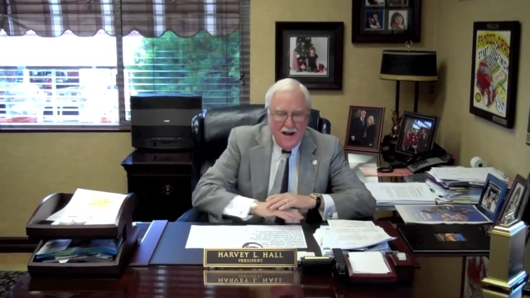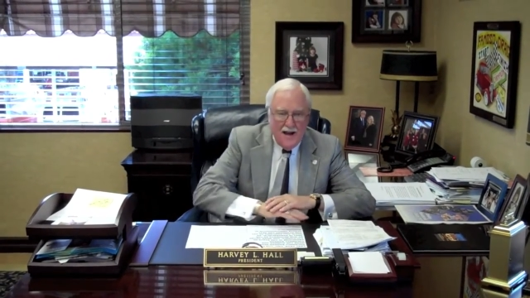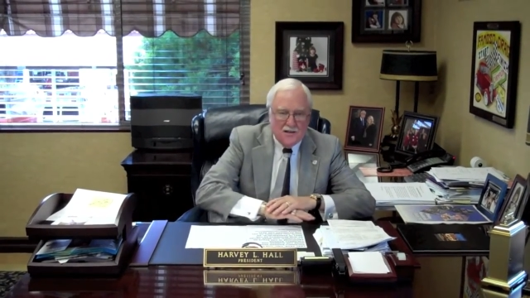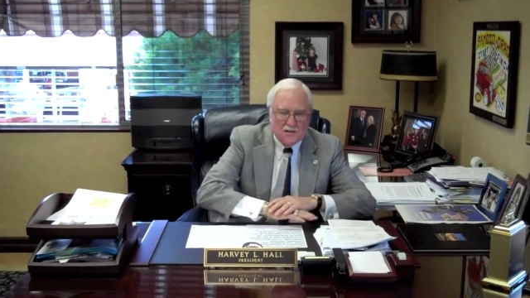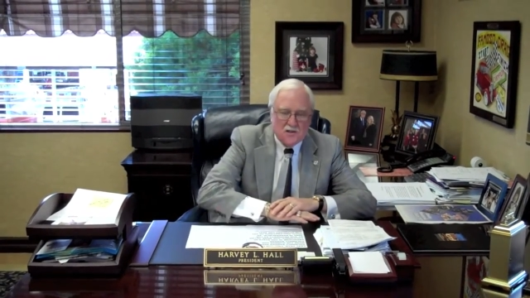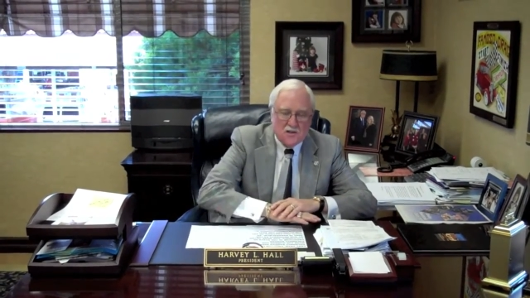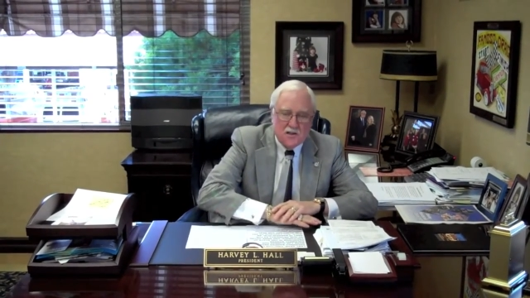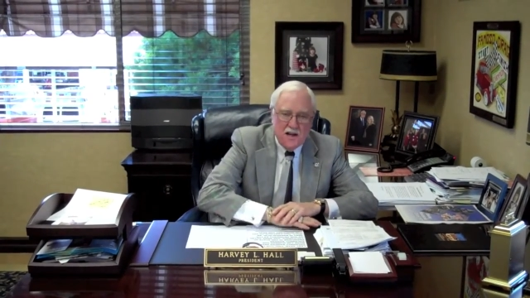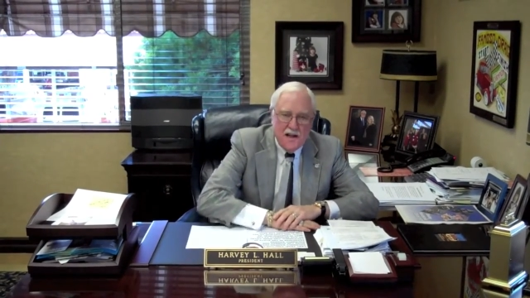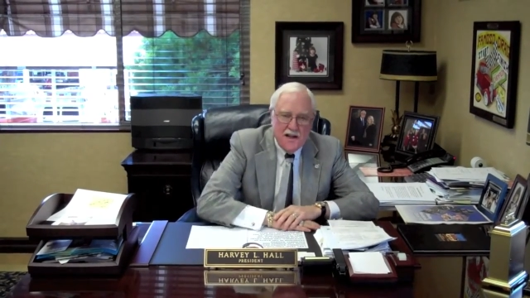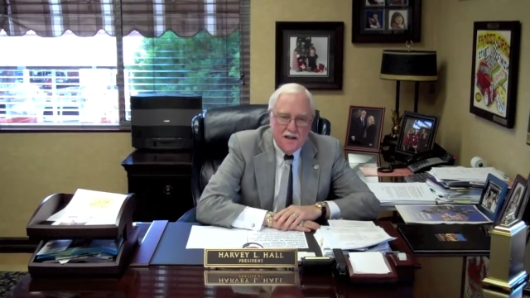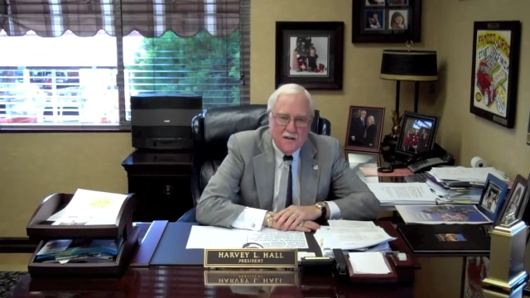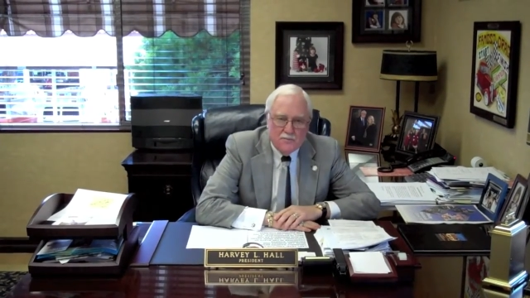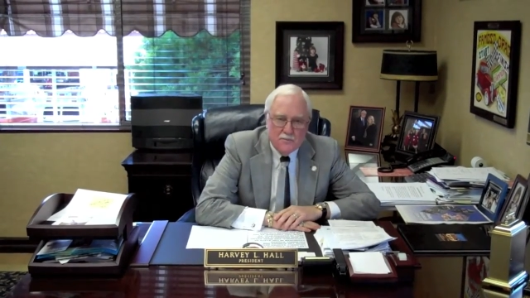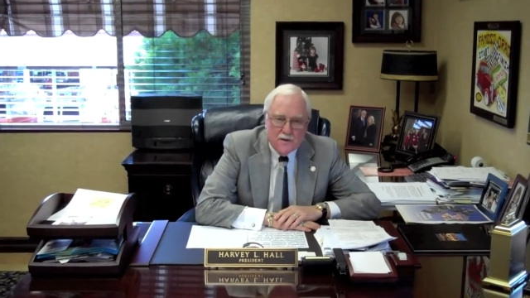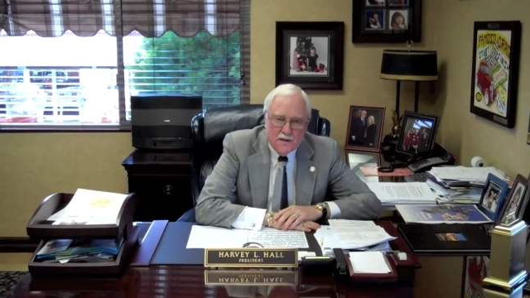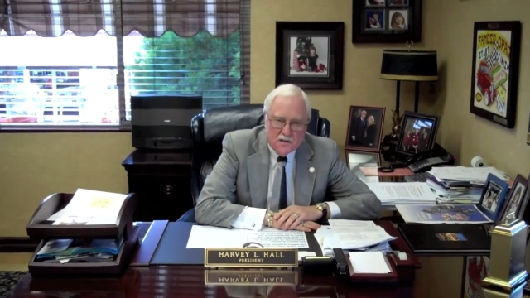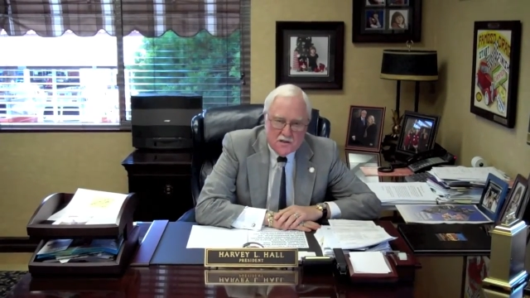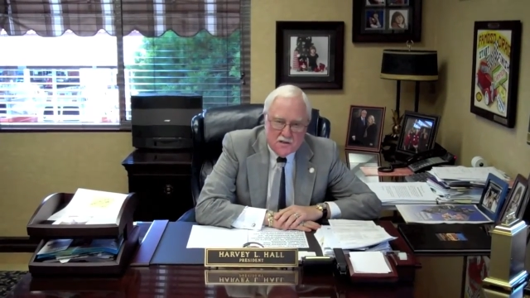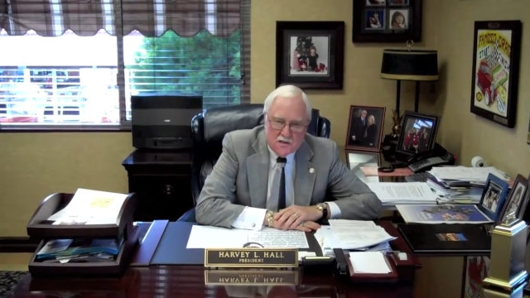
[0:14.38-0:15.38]

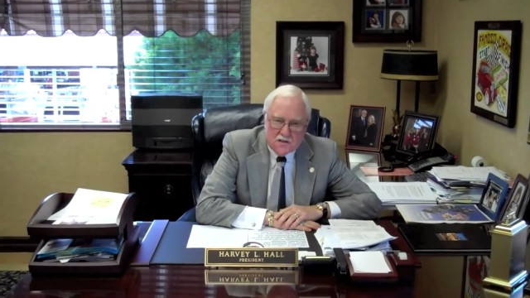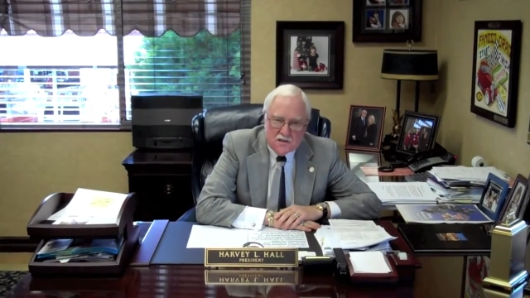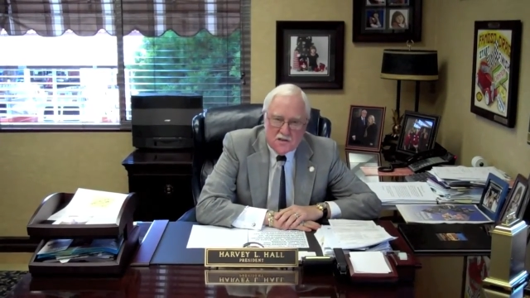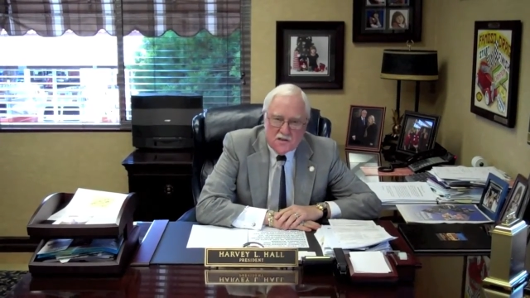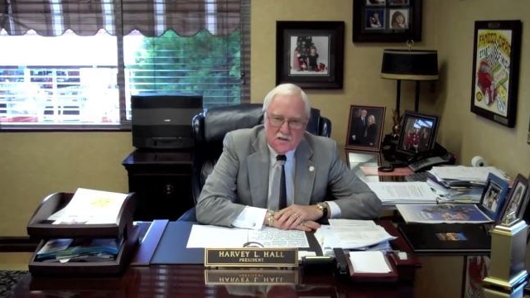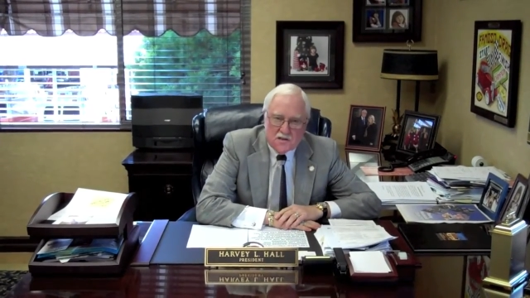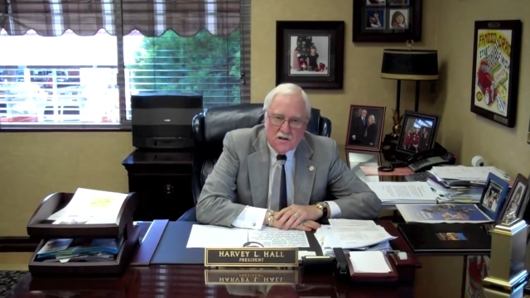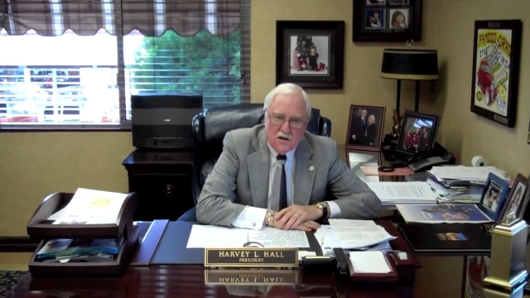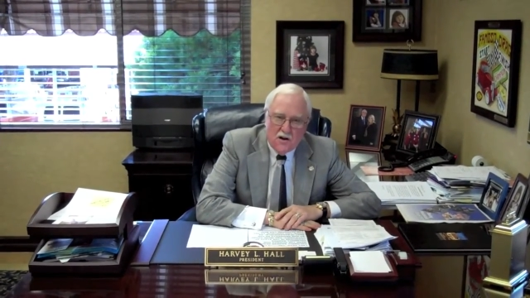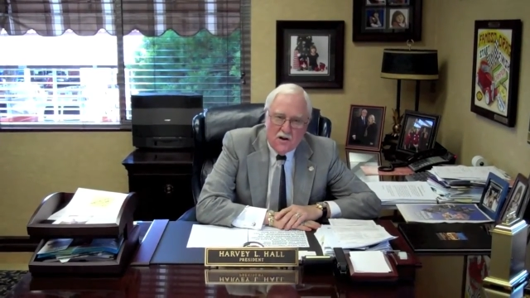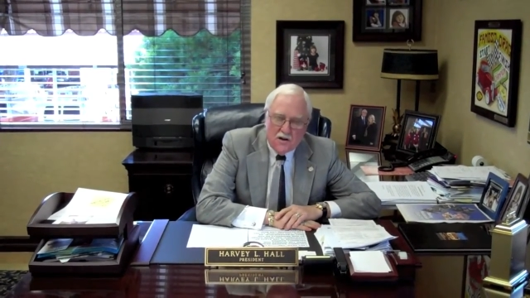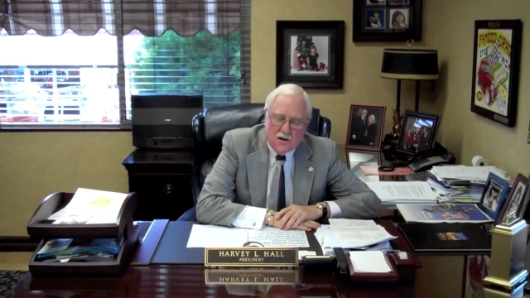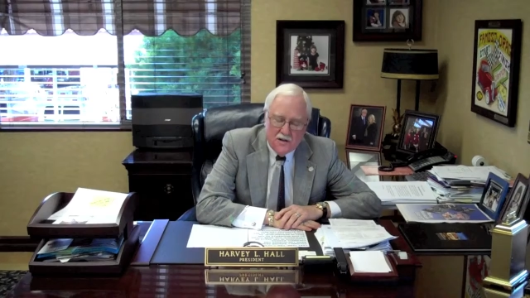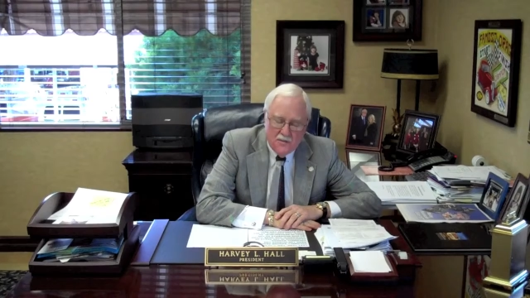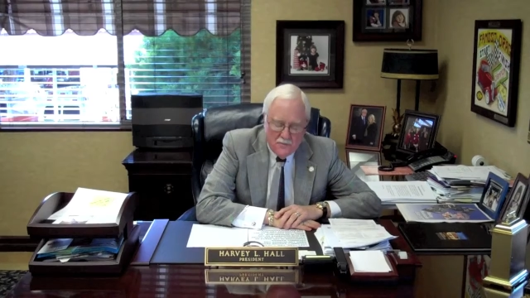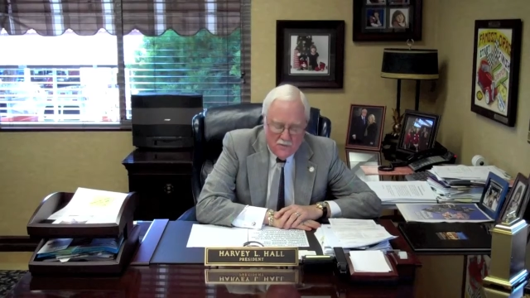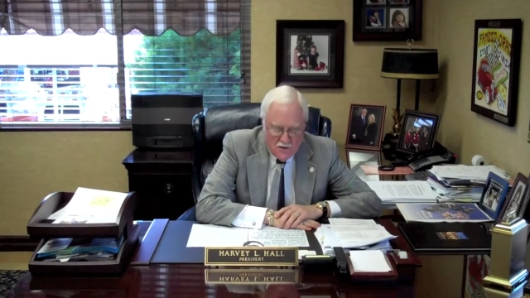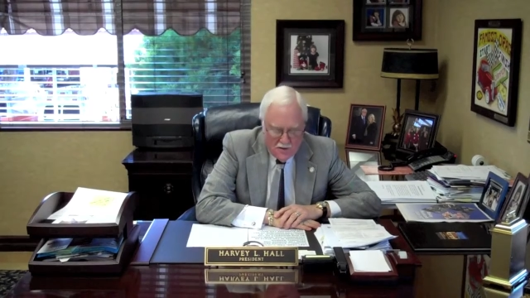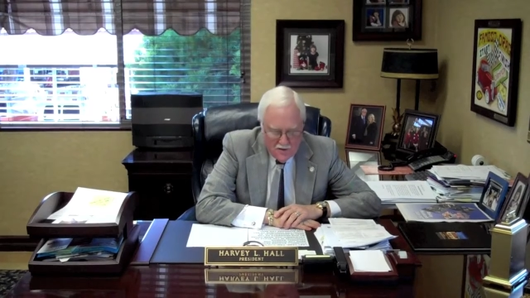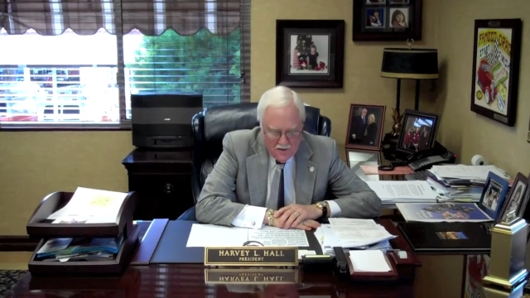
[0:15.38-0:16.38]
outstanding businesses in our
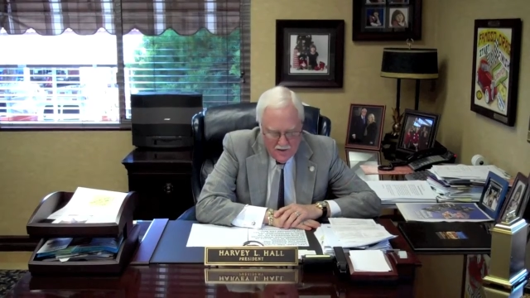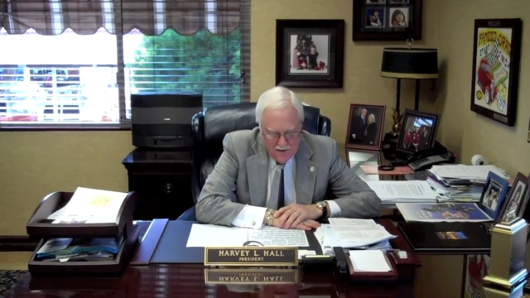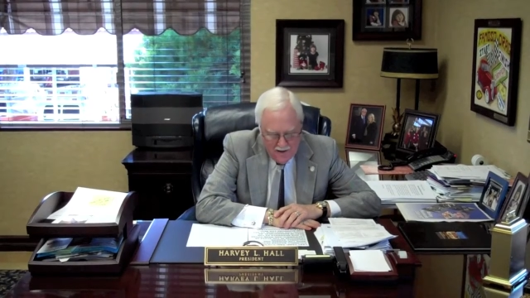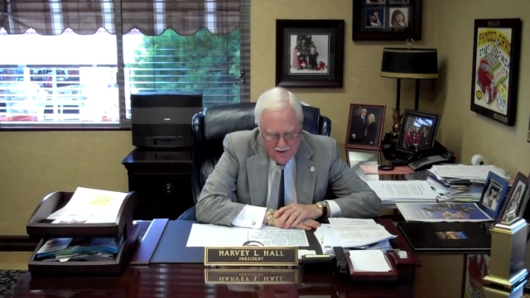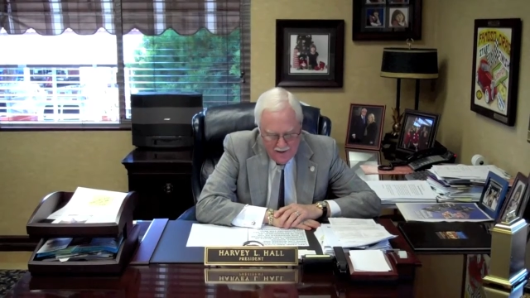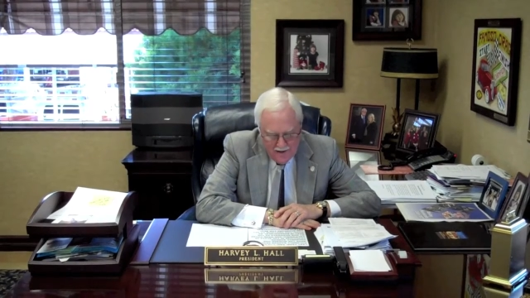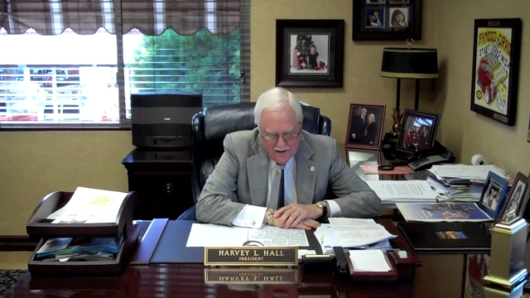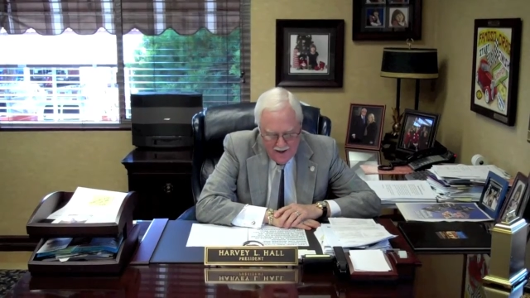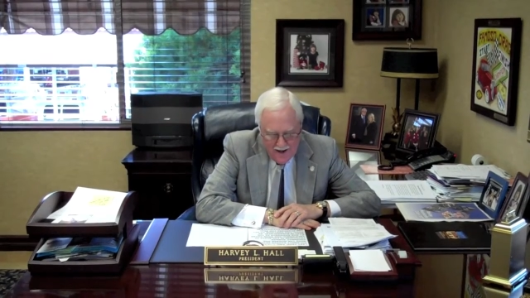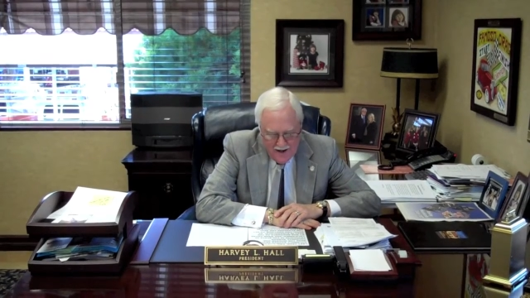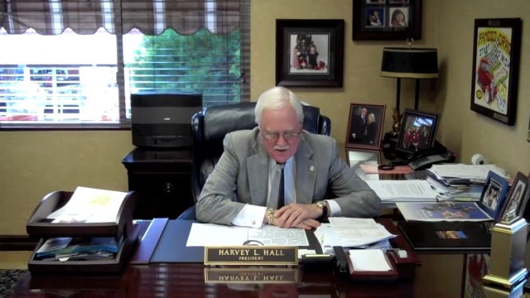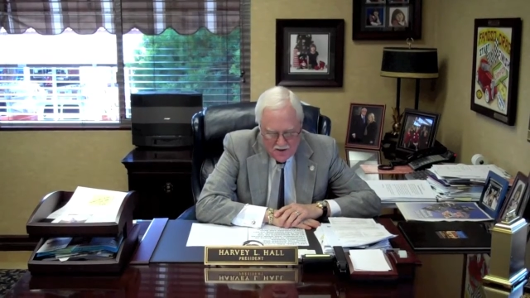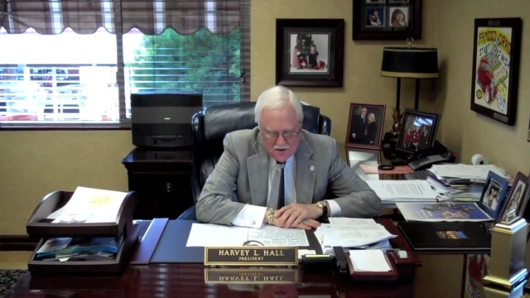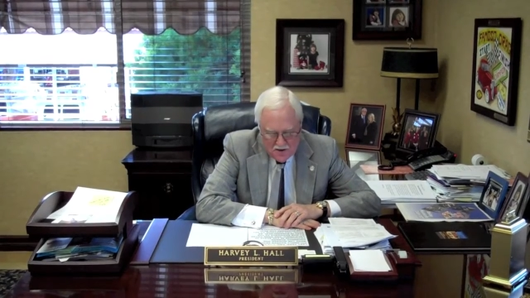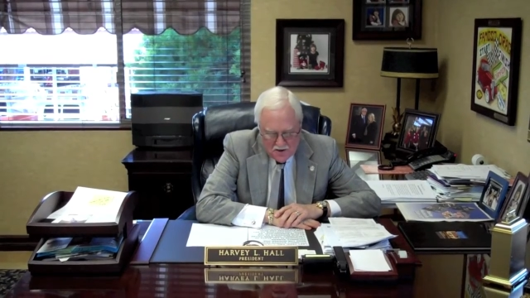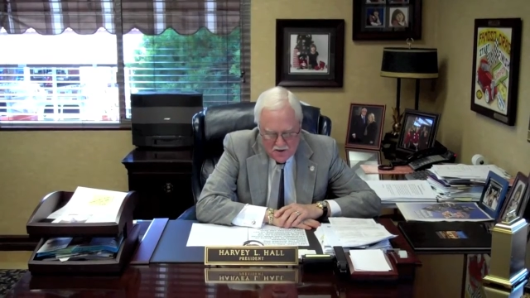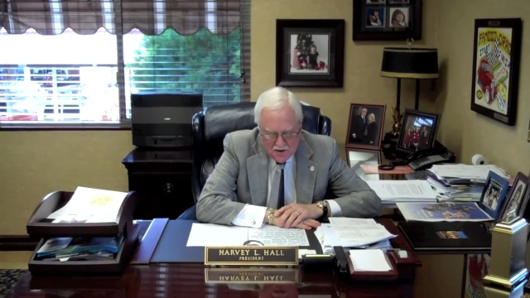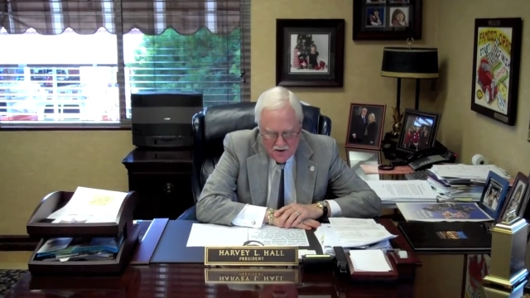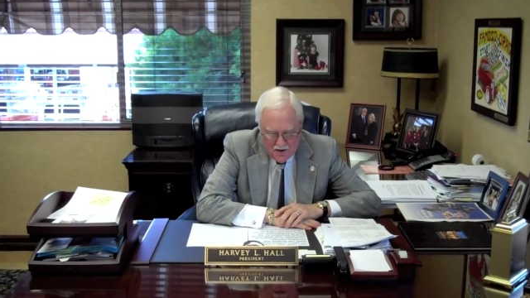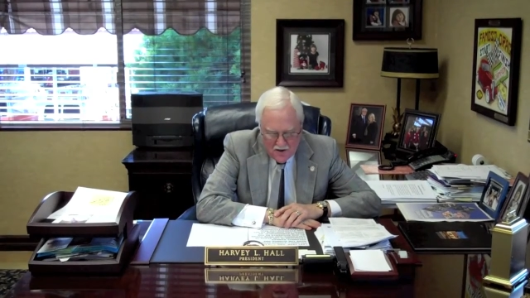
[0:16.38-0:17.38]
community, and
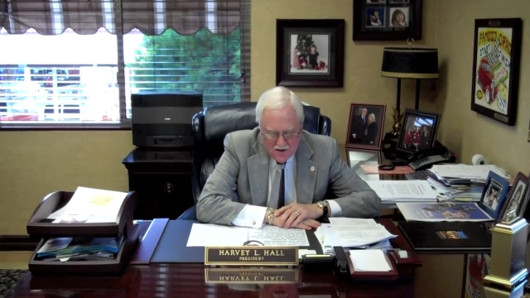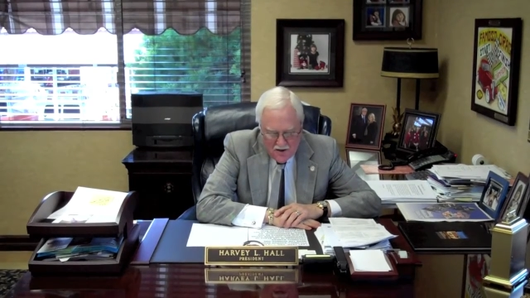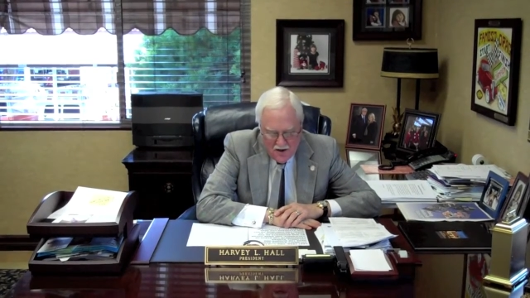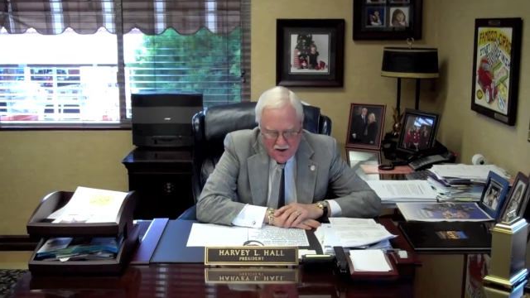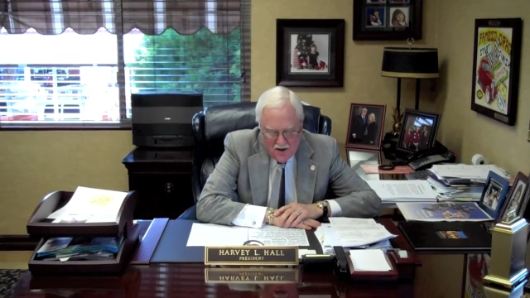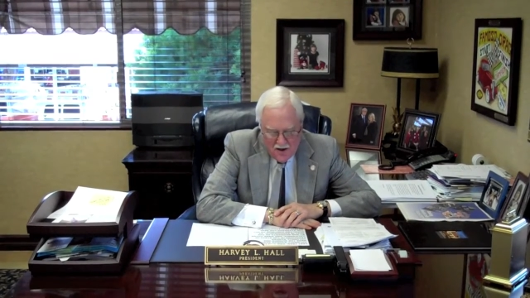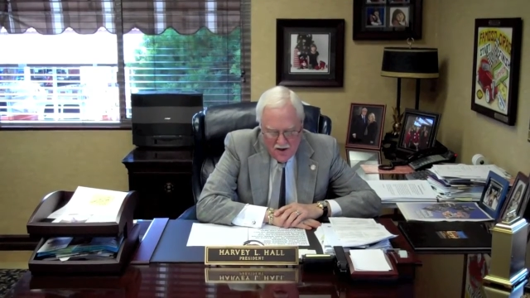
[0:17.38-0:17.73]
last year